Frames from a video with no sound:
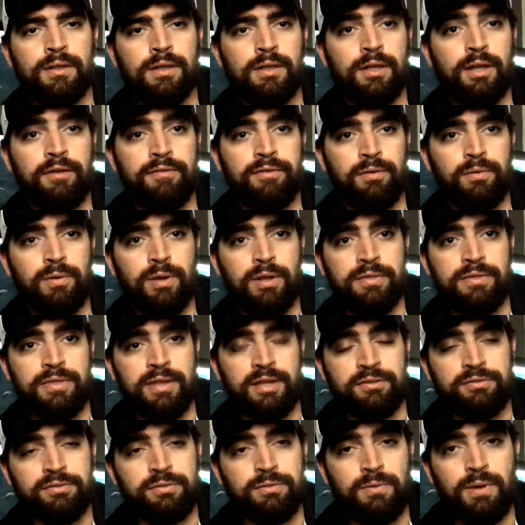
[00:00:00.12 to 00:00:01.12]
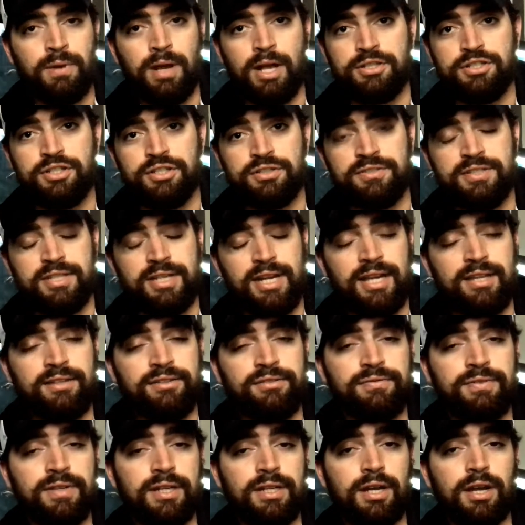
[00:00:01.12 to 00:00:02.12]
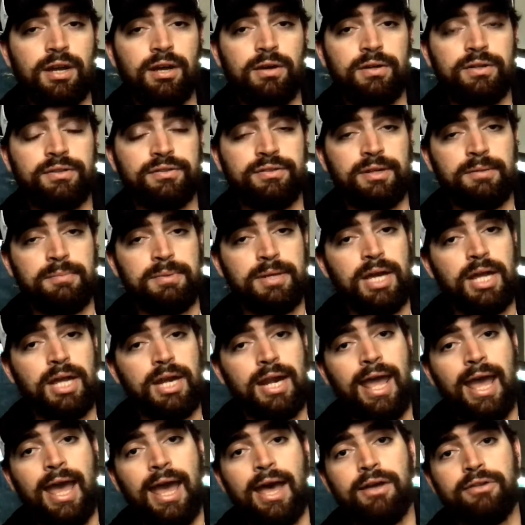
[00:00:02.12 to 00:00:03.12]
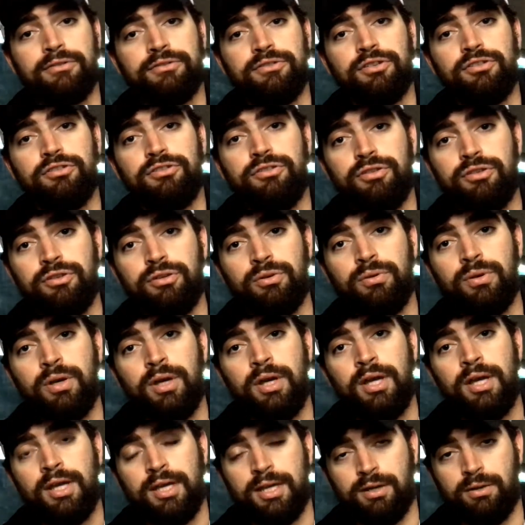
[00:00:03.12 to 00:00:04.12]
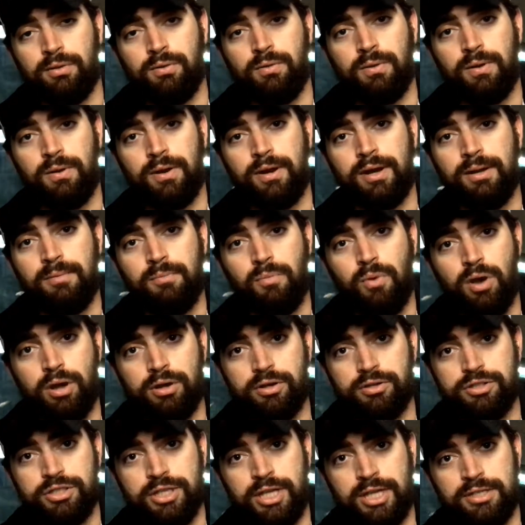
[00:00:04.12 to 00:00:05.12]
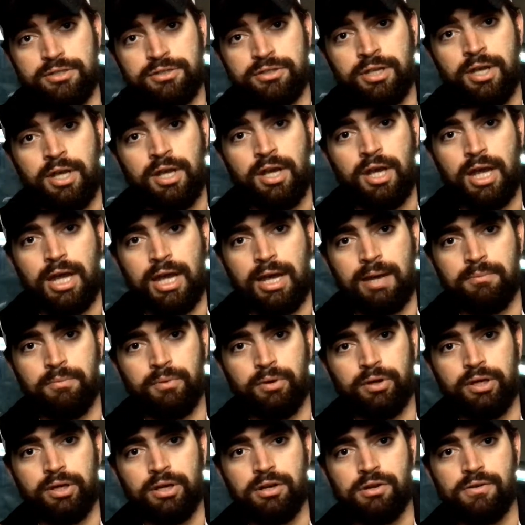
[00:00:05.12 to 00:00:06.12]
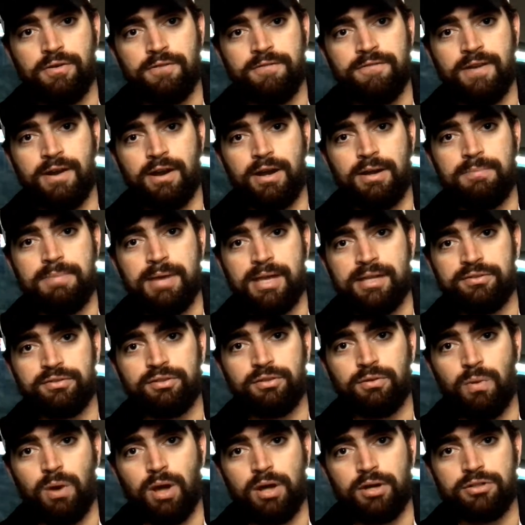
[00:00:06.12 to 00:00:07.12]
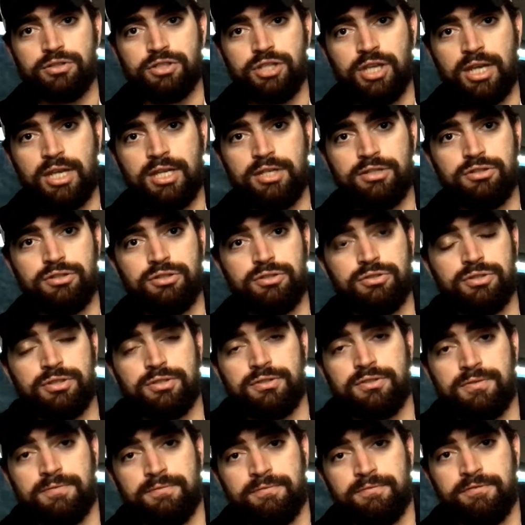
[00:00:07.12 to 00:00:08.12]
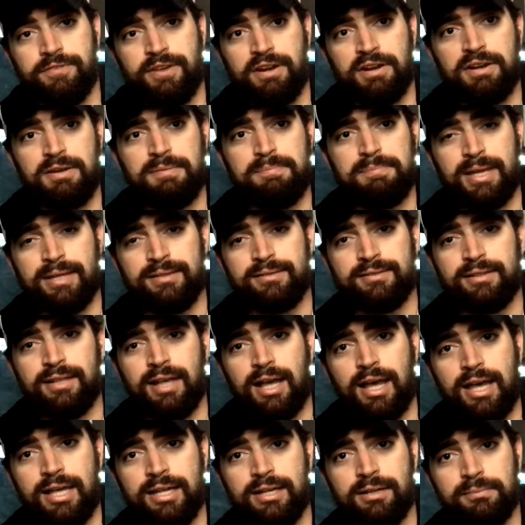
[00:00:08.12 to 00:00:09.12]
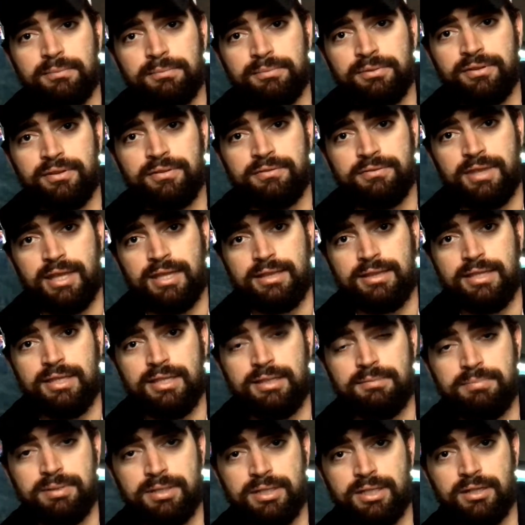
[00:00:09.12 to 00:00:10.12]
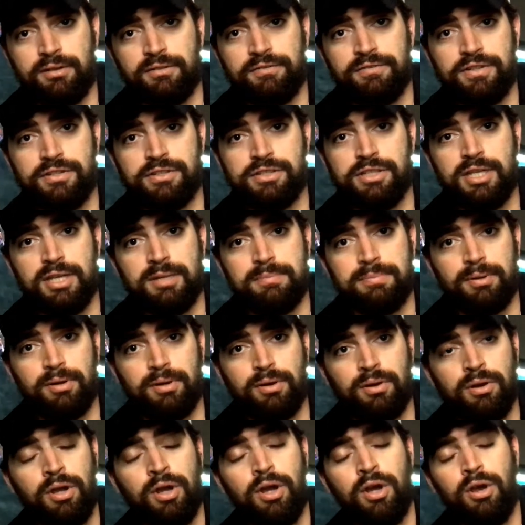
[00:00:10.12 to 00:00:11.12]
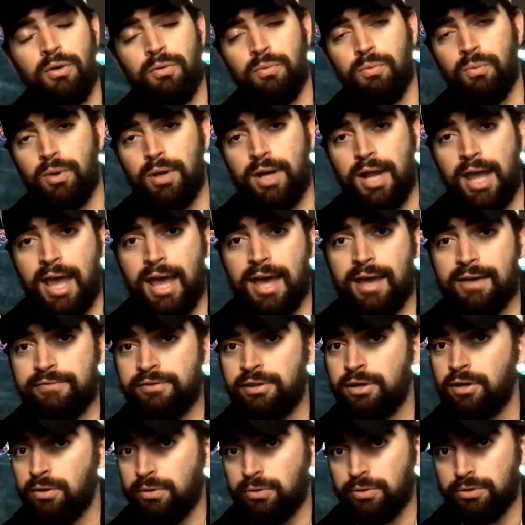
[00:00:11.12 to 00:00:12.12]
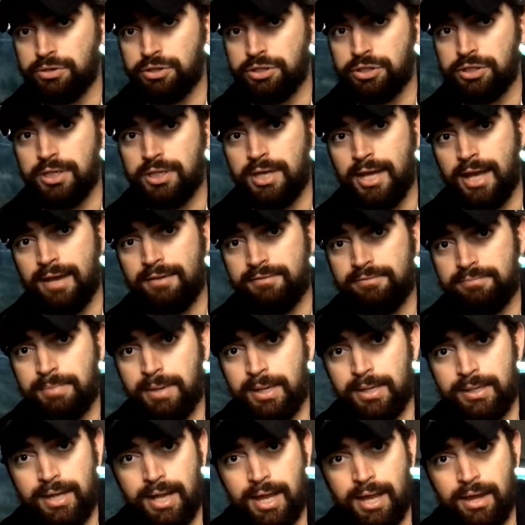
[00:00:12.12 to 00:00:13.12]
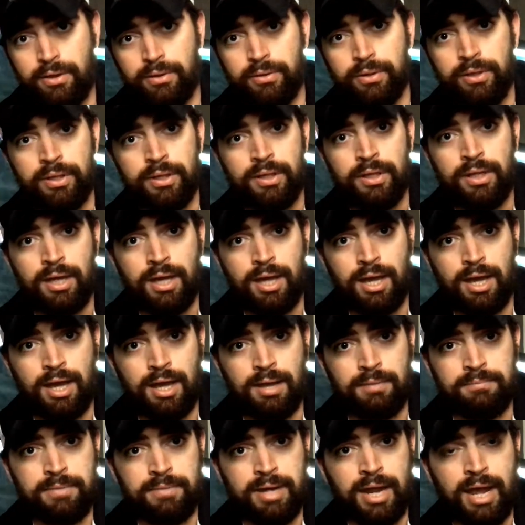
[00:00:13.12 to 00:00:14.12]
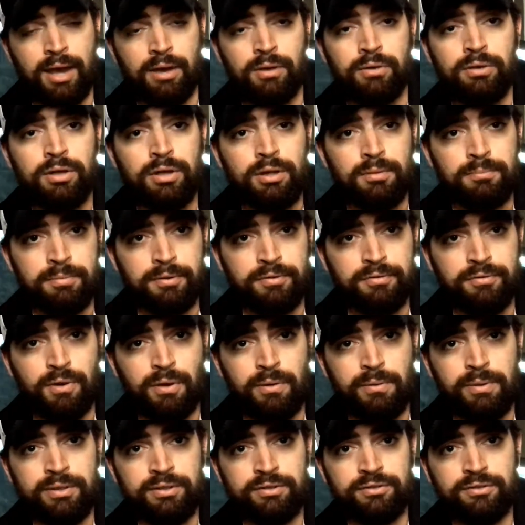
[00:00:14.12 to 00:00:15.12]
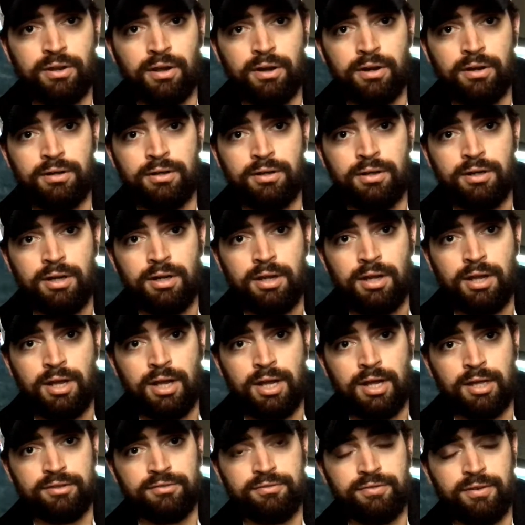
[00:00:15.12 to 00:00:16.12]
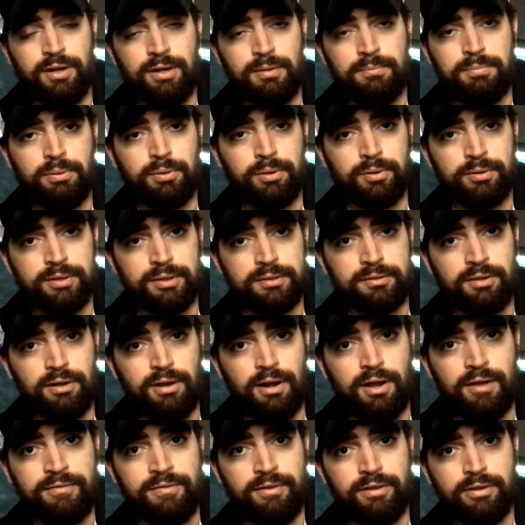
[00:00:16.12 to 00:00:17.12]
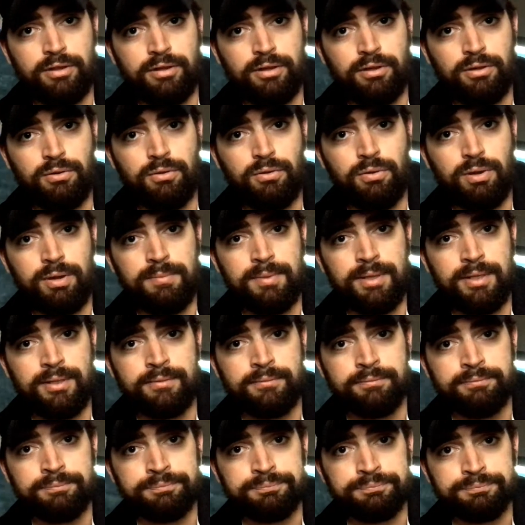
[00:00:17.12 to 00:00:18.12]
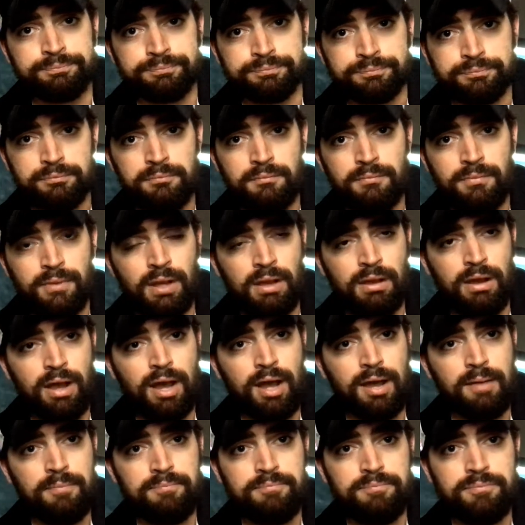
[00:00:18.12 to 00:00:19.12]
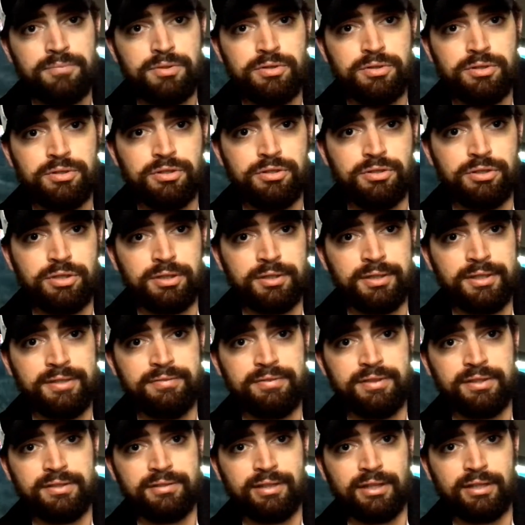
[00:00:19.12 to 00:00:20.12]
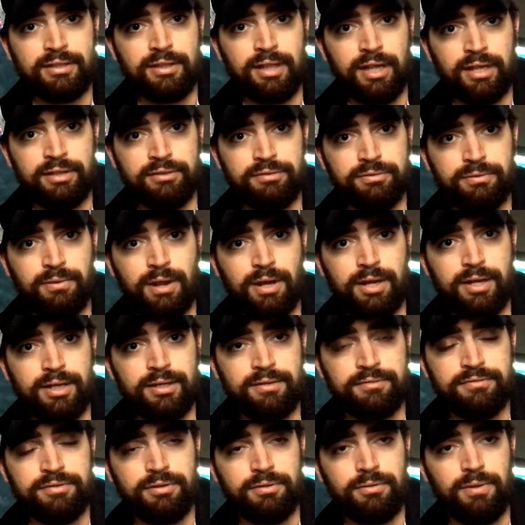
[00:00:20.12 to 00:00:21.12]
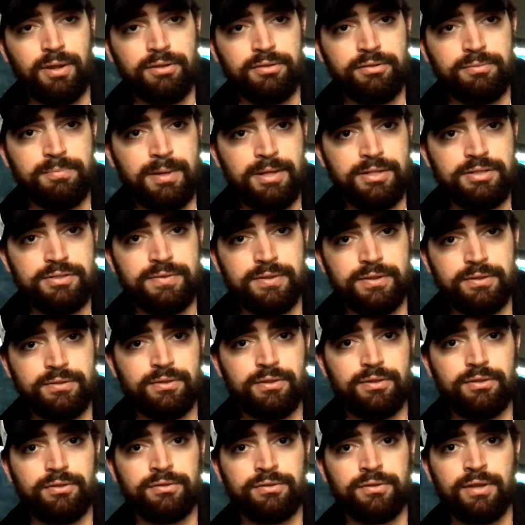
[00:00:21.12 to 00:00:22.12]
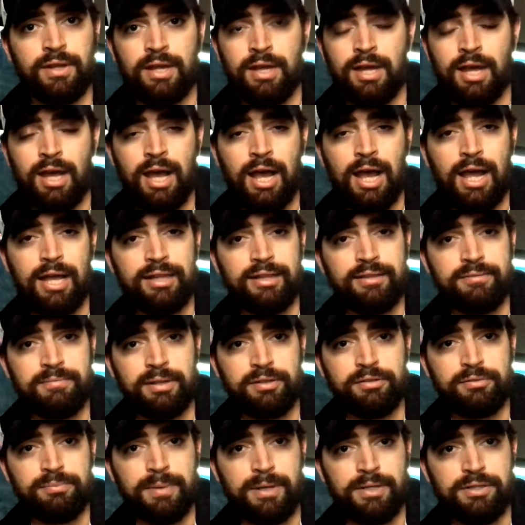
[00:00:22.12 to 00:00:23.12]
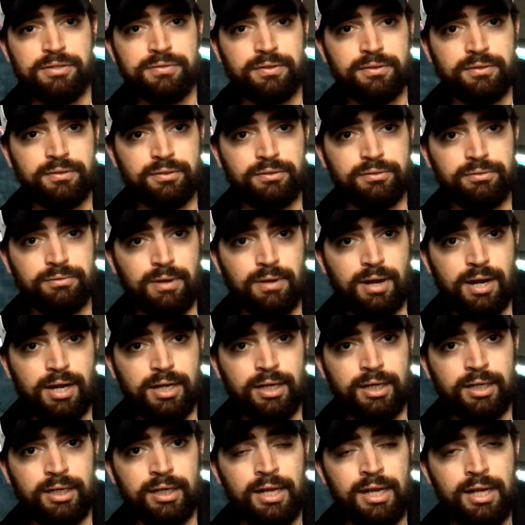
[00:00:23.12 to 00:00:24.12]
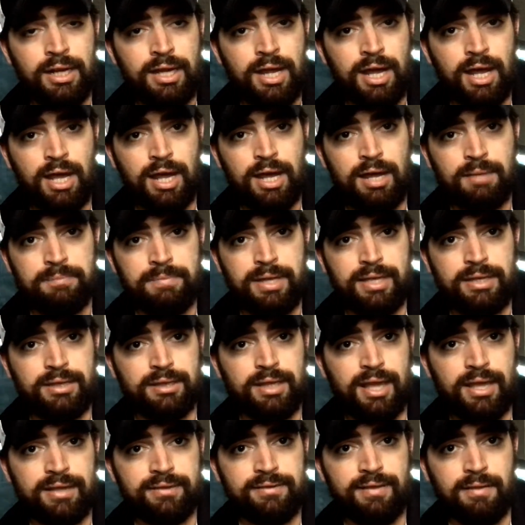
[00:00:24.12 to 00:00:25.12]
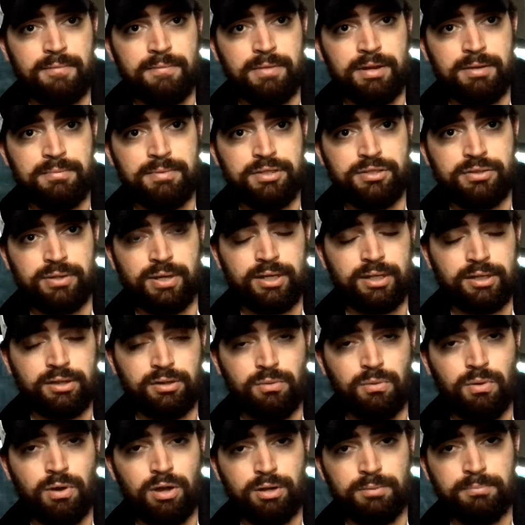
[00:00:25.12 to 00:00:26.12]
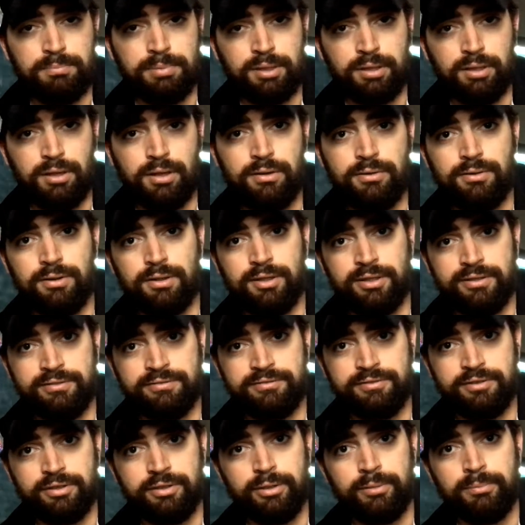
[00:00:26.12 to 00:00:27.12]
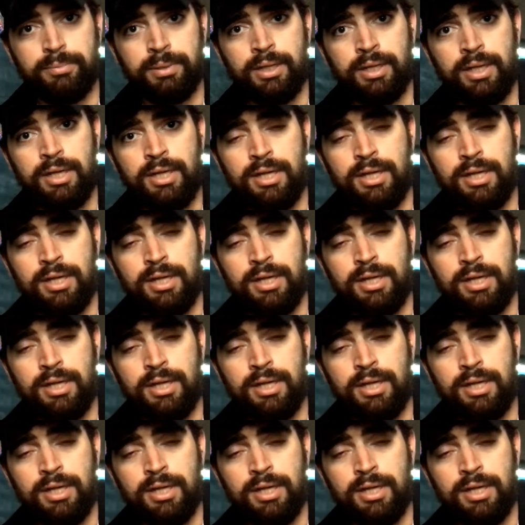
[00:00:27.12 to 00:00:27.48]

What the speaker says: Hello everyone, thanks for watching. Today's video is going to be on how to do an aquarium water change. We're going to do a very basic water change using some very basic items that the beginner fish keeper would have or should have by now. Now, before we start, it's very important to turn off all your equipment. You can leave things like lights running. If you run sponge filters, I leave my sponge filters running unless I'm going to be draining the water below the lift tube.